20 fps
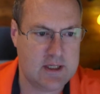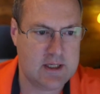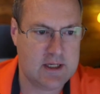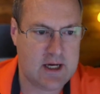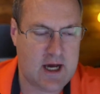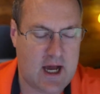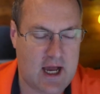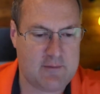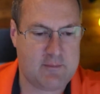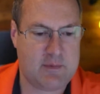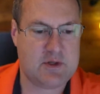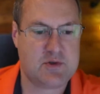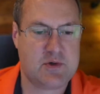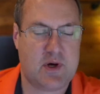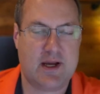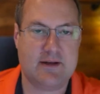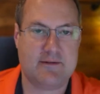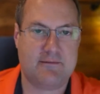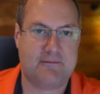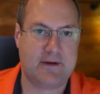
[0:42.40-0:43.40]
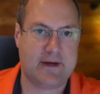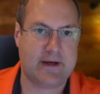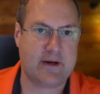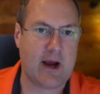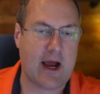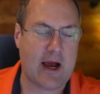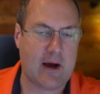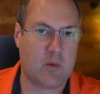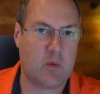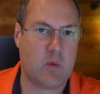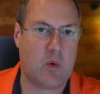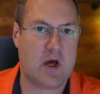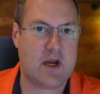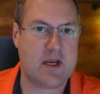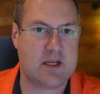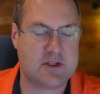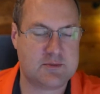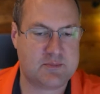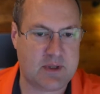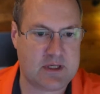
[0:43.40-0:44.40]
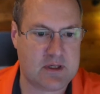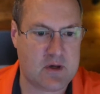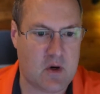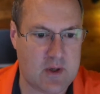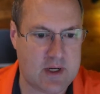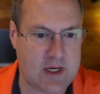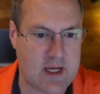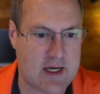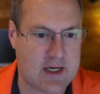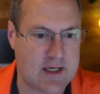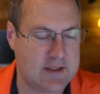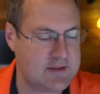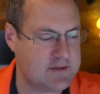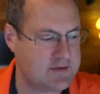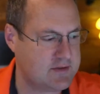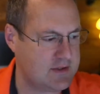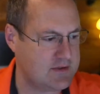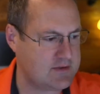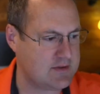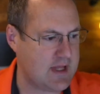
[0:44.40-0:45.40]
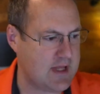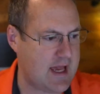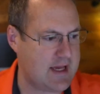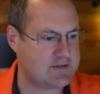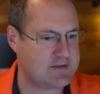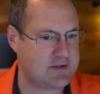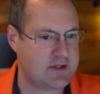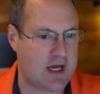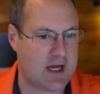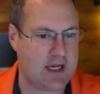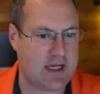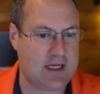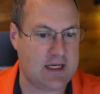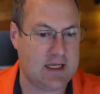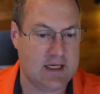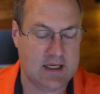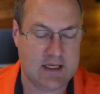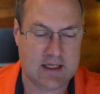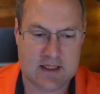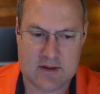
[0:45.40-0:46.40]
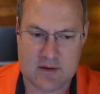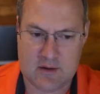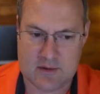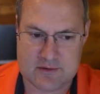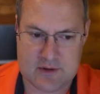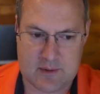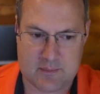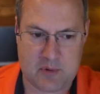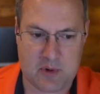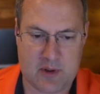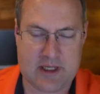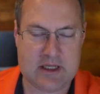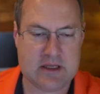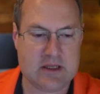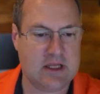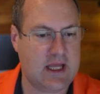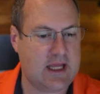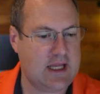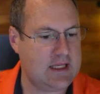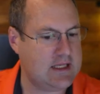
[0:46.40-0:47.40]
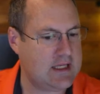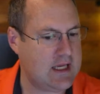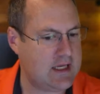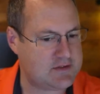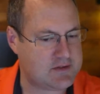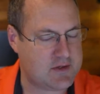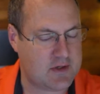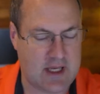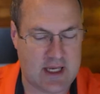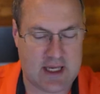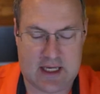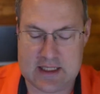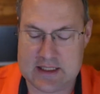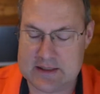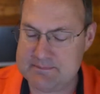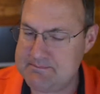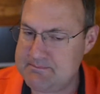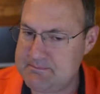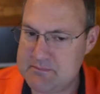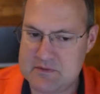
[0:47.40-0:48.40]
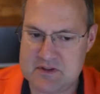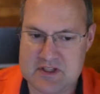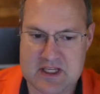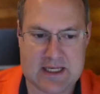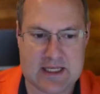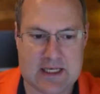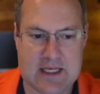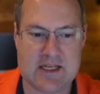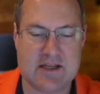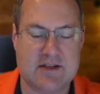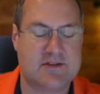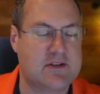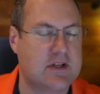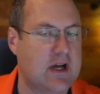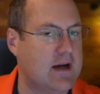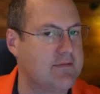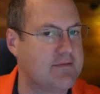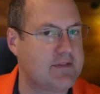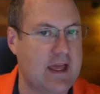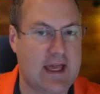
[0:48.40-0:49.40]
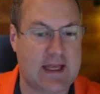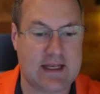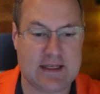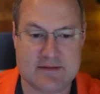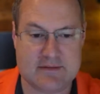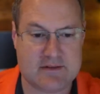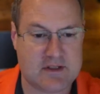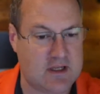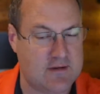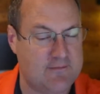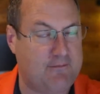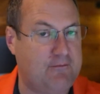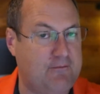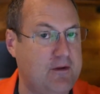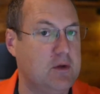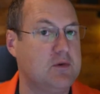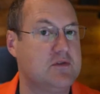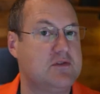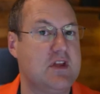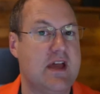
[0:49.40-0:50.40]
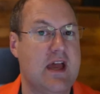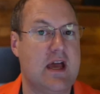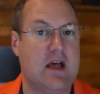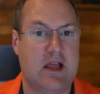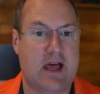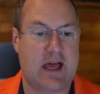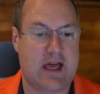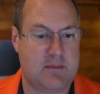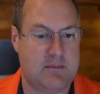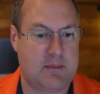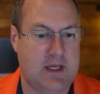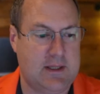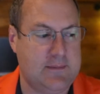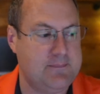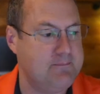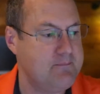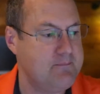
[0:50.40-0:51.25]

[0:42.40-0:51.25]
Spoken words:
I have been trying to figure out what has been going on since last night. I was up pretty late yesterday digging into stuff that confused the hell out of me.